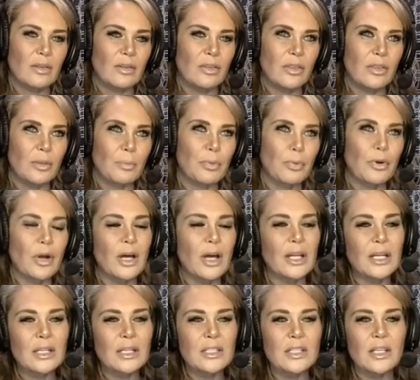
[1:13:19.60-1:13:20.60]
the
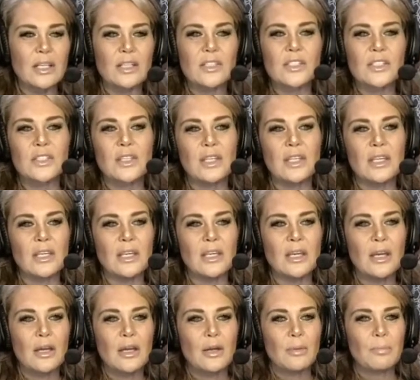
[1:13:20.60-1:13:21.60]
product, it's the
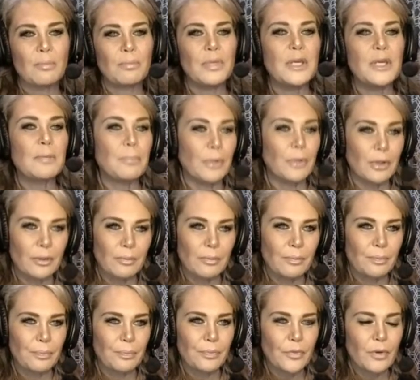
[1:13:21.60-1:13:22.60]
people,
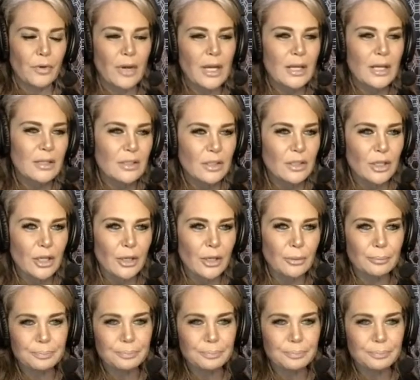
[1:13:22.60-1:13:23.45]
right? You know,